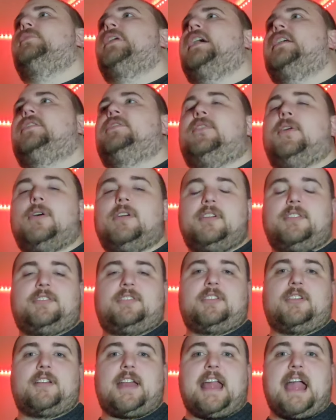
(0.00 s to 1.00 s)
As far as
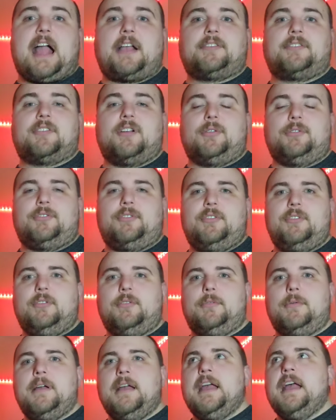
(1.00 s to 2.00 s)
third acts go
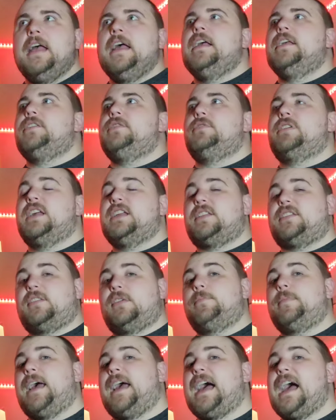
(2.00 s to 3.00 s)
too, you get
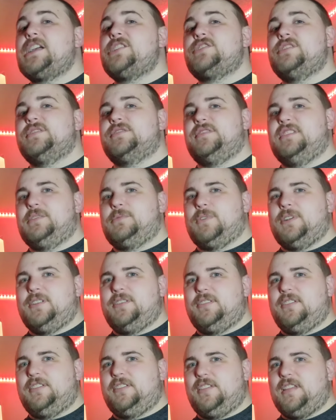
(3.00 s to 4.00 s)
some action
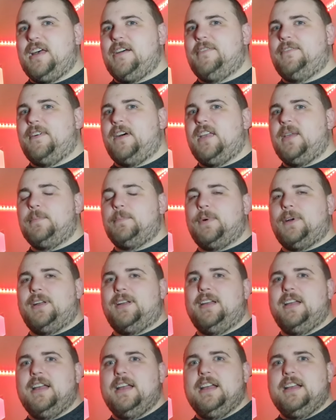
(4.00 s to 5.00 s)
sequences in that fight,
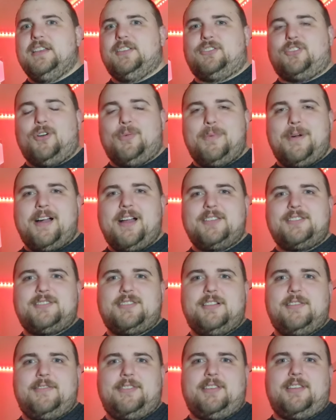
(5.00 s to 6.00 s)
but so
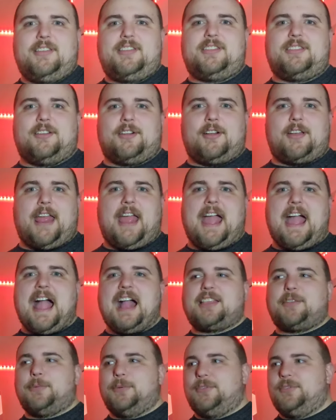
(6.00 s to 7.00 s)
much of the third
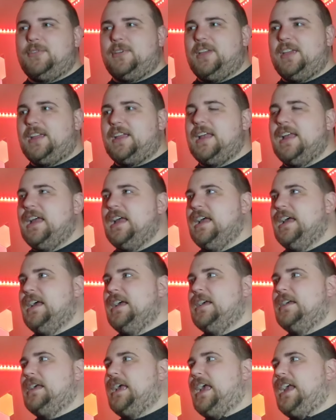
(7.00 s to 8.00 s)
act was like
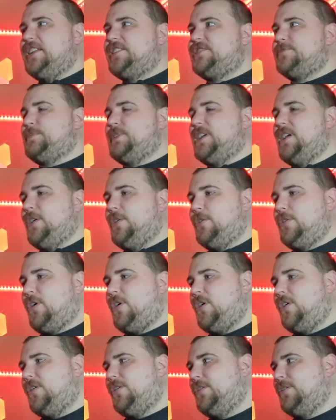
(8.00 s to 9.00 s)
HBO
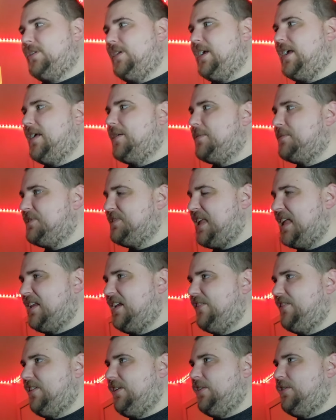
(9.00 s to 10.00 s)
called
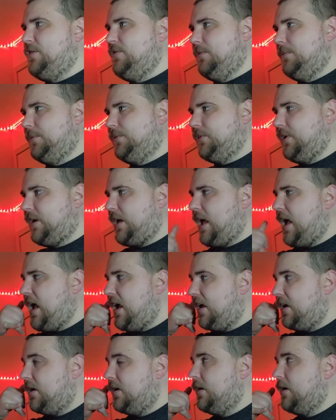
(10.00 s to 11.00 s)
Denis Villeneuve and was like,
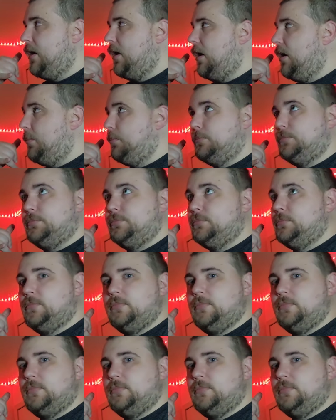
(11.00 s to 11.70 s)
hey, we're